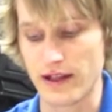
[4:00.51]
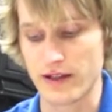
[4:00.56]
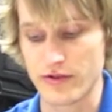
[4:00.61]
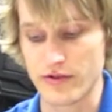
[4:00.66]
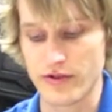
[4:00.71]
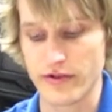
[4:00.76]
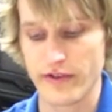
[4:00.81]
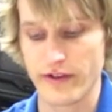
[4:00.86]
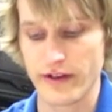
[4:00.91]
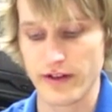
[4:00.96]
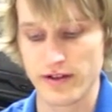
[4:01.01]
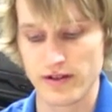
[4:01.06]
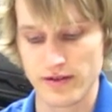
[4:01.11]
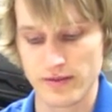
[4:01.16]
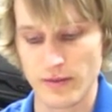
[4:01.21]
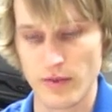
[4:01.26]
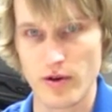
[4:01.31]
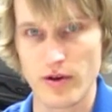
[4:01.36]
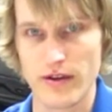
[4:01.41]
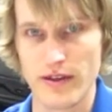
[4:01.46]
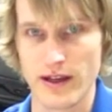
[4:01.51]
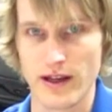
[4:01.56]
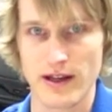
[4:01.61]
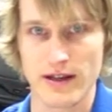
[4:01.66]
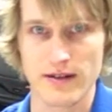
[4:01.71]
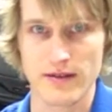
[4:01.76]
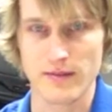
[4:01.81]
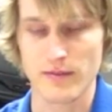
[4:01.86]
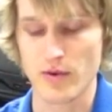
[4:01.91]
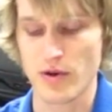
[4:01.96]
interesting, more
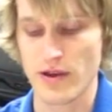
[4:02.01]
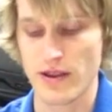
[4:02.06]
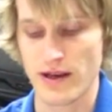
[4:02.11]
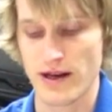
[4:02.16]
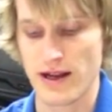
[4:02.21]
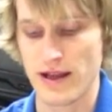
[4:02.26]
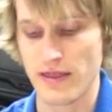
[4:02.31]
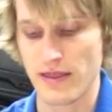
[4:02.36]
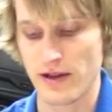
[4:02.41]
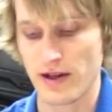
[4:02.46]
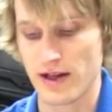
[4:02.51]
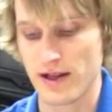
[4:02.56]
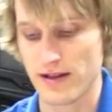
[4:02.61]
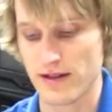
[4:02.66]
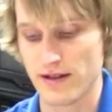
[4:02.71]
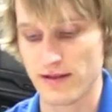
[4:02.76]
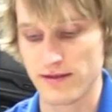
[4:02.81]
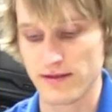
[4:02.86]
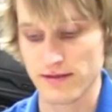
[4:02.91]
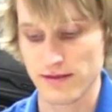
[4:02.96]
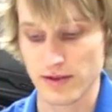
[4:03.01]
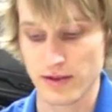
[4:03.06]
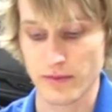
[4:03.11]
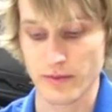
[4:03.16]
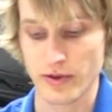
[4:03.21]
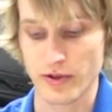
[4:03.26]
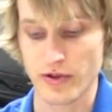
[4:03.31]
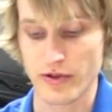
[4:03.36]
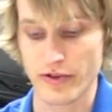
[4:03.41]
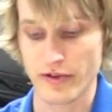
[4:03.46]
than I thought
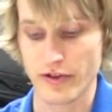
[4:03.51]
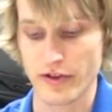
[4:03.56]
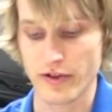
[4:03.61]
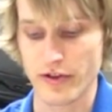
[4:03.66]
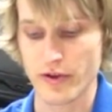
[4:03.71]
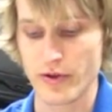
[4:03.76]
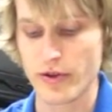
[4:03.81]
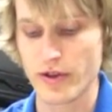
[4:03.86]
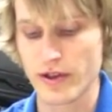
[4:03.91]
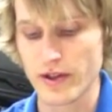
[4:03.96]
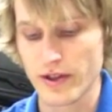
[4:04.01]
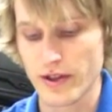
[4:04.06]
computers could do.